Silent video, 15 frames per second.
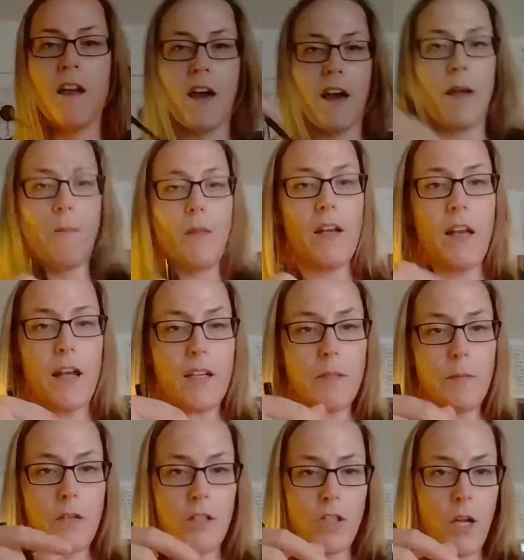I'm not an
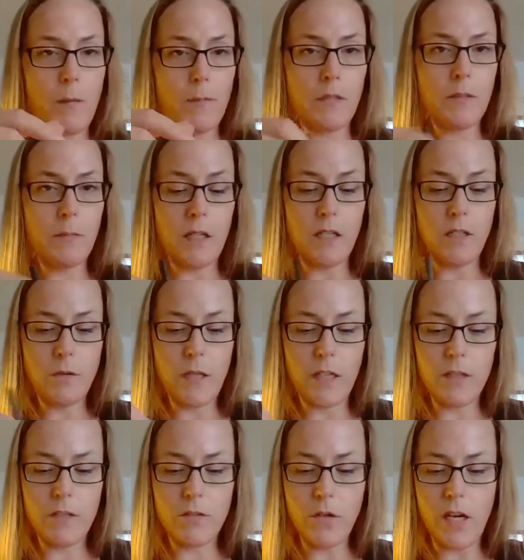expert on chopsticks, but I do
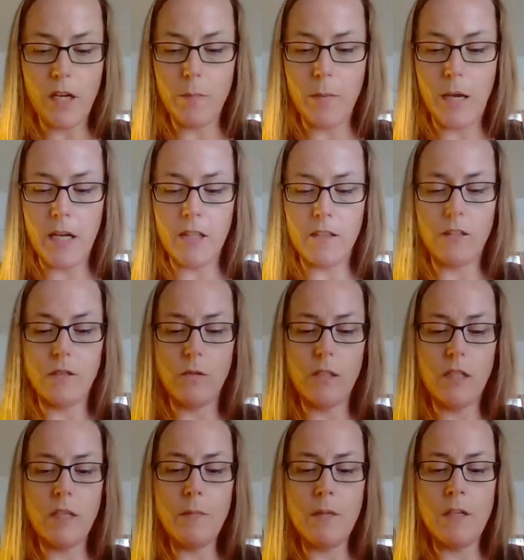like trying to practice
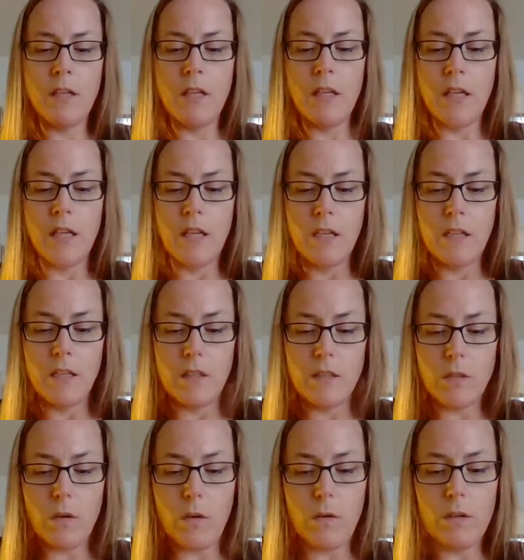using them.
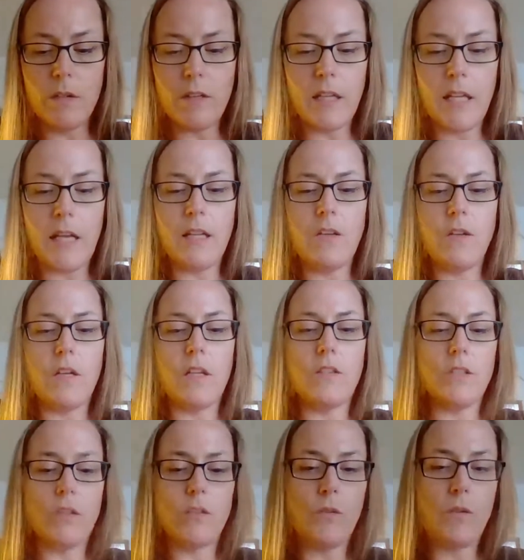So again, you can
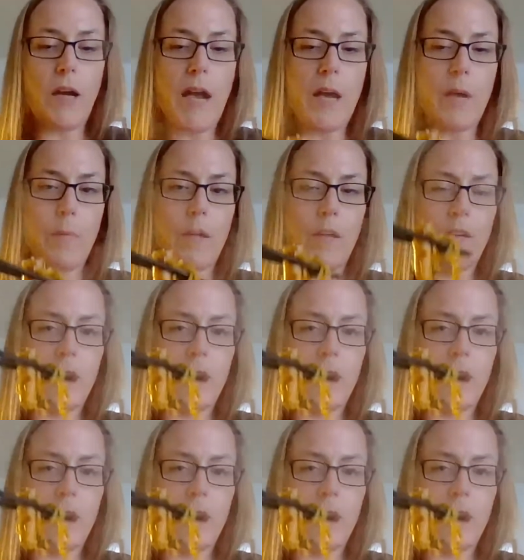just grab